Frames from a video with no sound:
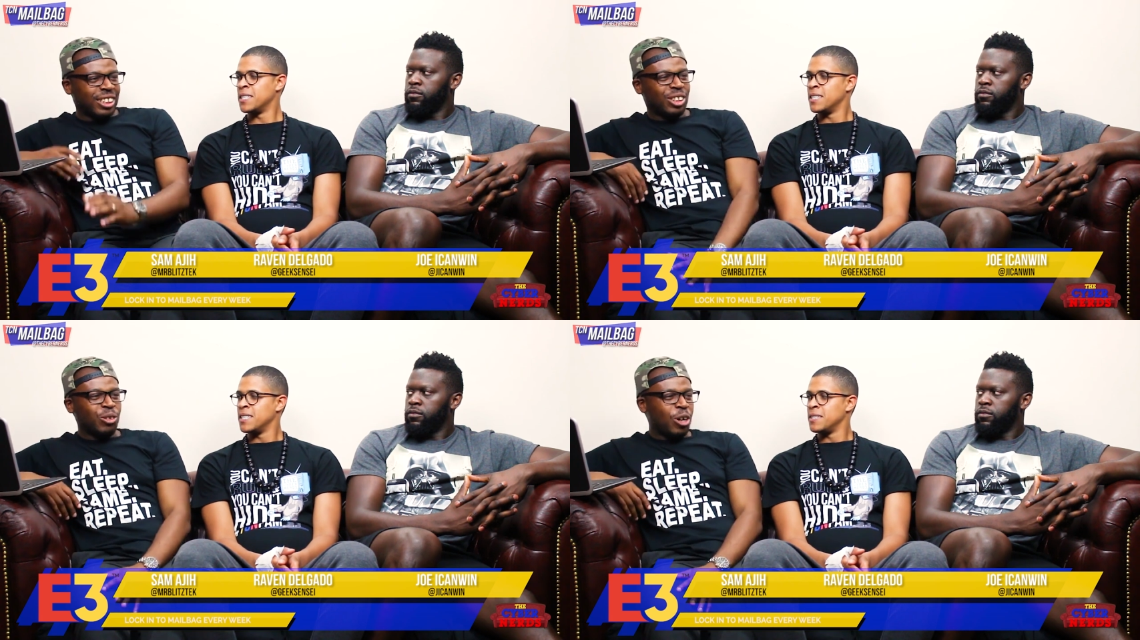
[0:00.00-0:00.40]

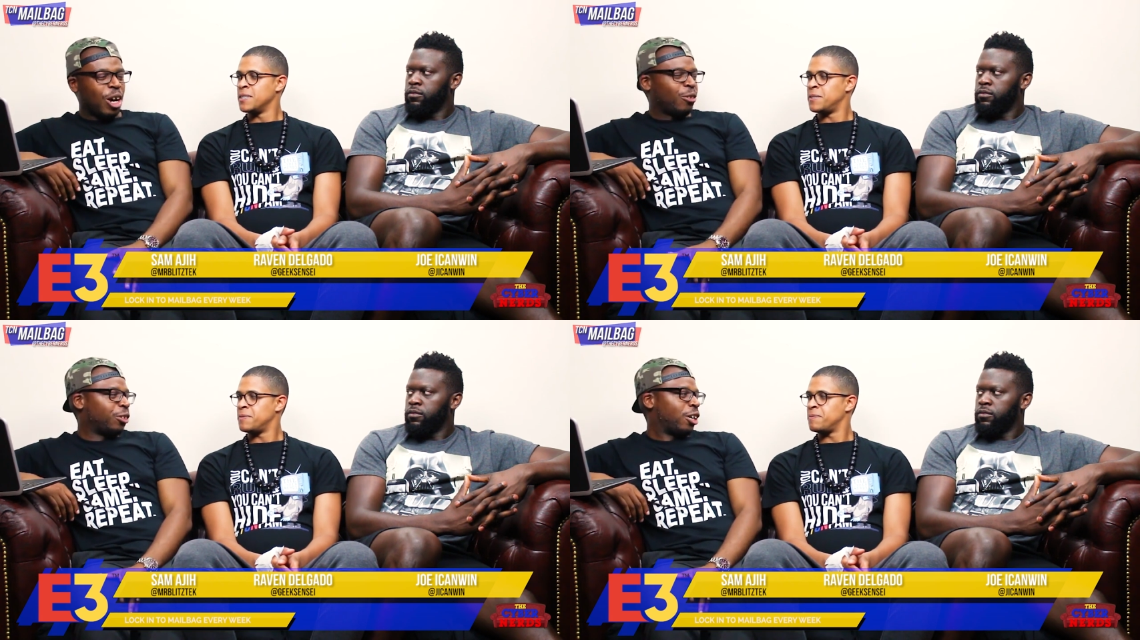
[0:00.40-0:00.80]
Speaker 1: it's still
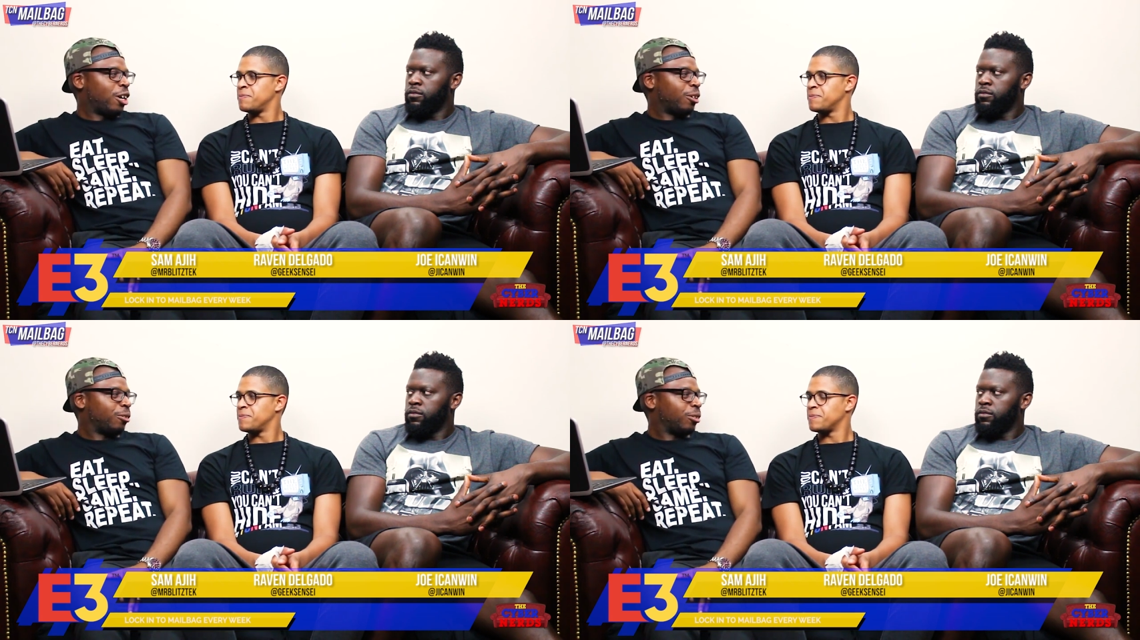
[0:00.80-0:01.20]
half and
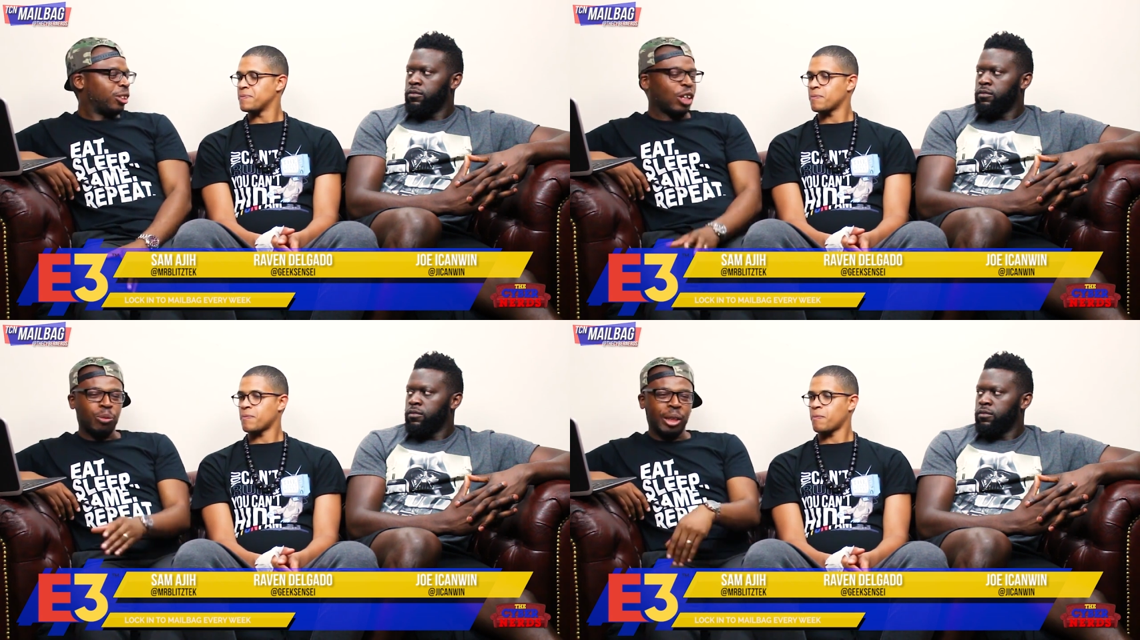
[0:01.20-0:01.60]
half
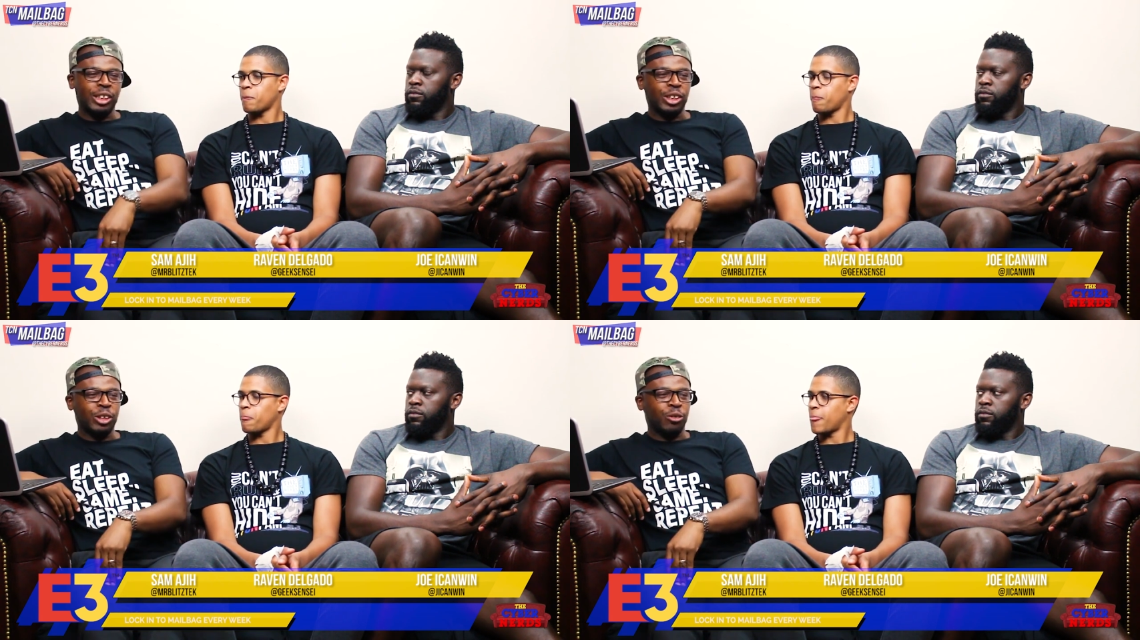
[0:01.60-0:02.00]
because I
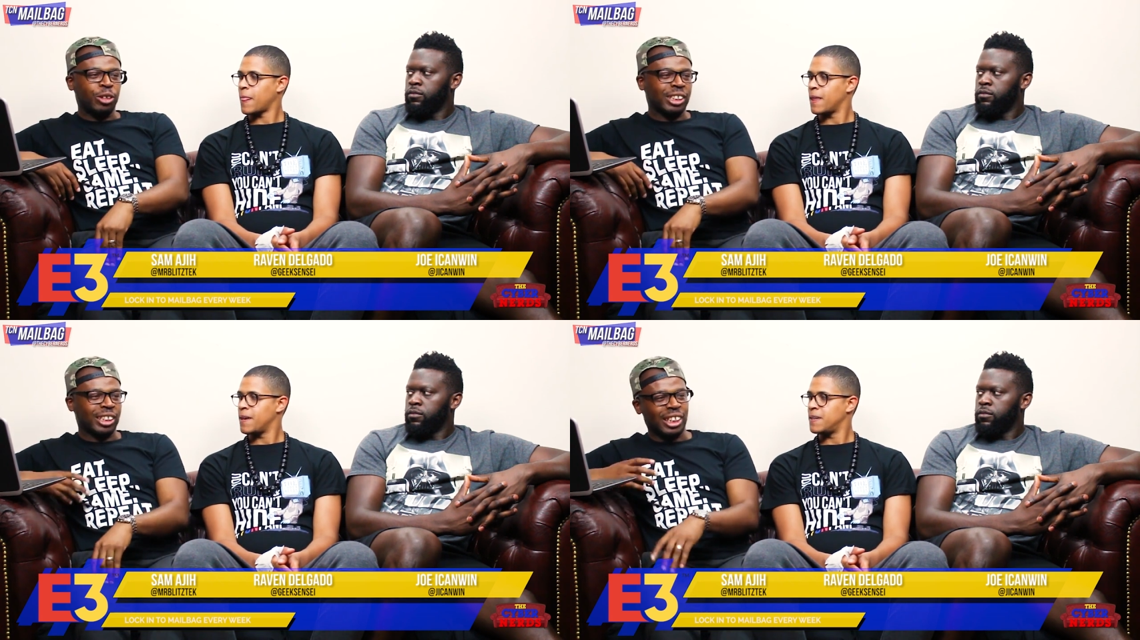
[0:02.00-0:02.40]
things, playing
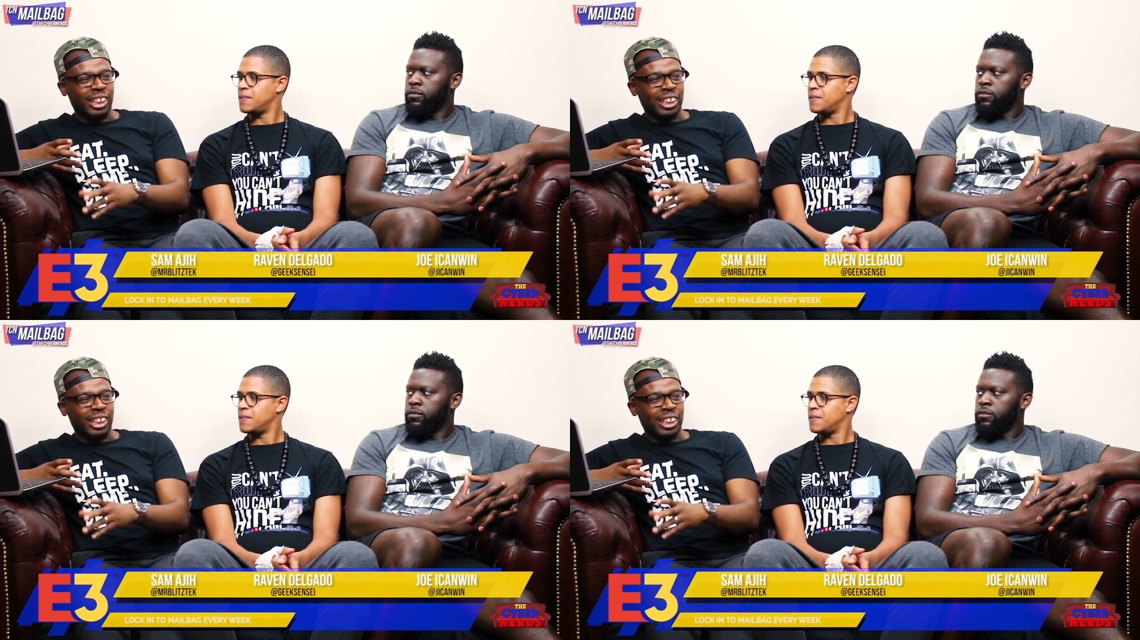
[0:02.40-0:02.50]
Xenoverse.